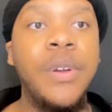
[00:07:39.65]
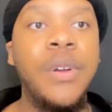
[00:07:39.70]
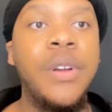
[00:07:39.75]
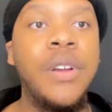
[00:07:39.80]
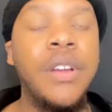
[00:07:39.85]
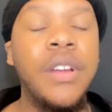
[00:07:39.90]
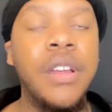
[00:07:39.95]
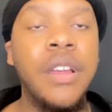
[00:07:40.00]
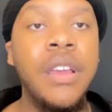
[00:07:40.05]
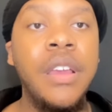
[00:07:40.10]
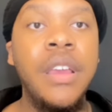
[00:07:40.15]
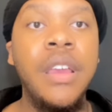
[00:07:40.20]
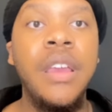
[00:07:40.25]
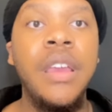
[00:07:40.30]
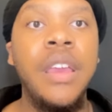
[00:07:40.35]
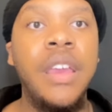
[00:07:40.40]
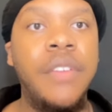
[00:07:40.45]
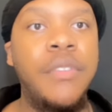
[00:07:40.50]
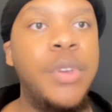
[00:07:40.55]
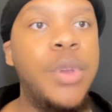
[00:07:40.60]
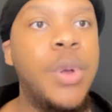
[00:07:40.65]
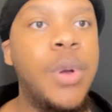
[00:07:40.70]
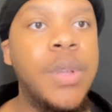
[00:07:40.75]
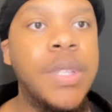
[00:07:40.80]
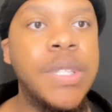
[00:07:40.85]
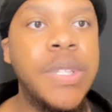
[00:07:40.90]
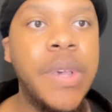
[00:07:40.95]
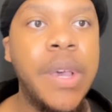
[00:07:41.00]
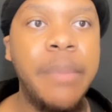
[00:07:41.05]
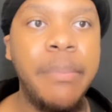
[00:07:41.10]
or if you go
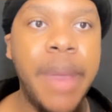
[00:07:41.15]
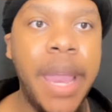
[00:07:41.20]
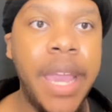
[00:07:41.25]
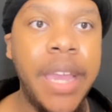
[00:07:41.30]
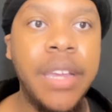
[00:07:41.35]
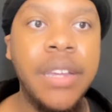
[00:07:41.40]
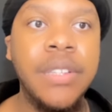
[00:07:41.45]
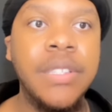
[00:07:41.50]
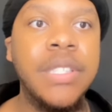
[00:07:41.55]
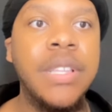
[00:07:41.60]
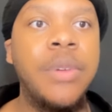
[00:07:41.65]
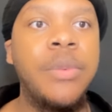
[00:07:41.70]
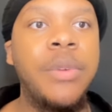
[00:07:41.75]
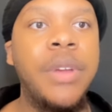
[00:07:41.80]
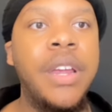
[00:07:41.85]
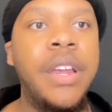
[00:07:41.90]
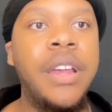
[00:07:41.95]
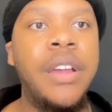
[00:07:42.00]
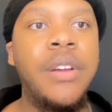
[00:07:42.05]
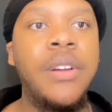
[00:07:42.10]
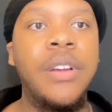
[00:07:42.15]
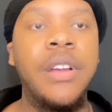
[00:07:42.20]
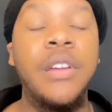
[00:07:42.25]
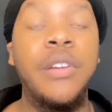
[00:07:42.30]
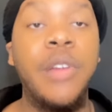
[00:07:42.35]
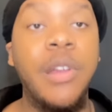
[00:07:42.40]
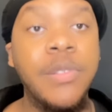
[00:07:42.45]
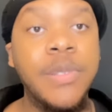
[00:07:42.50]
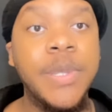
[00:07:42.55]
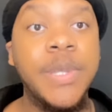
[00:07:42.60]
into a bank or somewhere or a
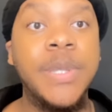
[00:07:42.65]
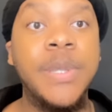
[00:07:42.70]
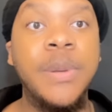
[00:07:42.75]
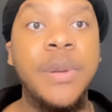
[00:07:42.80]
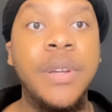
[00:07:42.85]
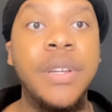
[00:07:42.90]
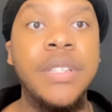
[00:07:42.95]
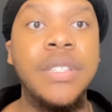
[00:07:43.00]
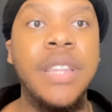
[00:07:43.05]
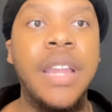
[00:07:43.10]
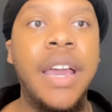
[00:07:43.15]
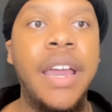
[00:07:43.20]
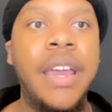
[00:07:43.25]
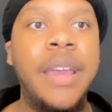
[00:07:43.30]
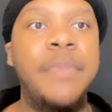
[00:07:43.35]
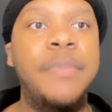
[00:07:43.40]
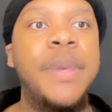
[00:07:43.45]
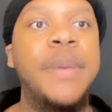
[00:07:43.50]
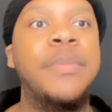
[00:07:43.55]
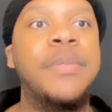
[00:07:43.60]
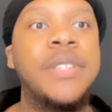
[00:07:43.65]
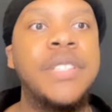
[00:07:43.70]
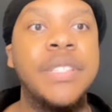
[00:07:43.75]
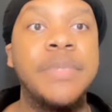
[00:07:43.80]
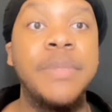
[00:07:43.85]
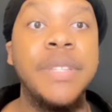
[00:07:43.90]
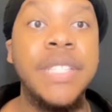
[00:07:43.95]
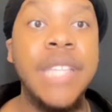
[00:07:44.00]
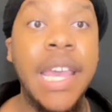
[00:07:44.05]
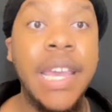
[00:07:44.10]
grocery store, it's like people
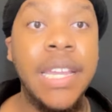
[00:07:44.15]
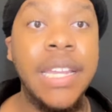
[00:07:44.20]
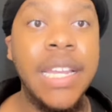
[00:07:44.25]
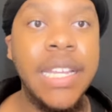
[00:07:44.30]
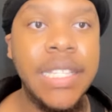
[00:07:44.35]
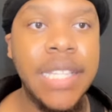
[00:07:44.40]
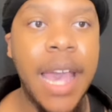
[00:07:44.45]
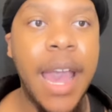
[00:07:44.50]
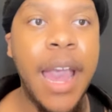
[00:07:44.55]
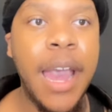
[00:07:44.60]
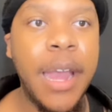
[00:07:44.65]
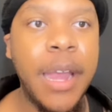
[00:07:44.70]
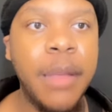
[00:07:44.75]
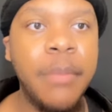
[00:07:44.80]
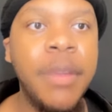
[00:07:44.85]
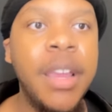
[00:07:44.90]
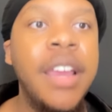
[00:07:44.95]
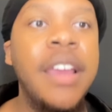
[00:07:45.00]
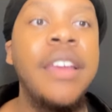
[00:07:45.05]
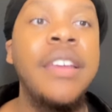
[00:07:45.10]
just be taking their time.